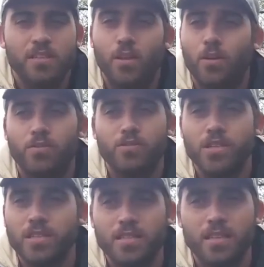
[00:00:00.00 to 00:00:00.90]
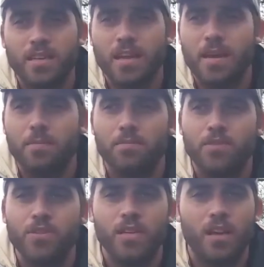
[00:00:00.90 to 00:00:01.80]
A lot of trees in the dam,
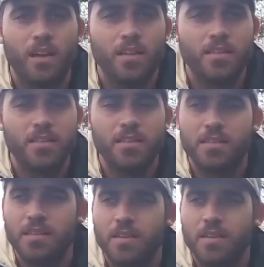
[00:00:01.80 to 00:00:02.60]
tree lines. There's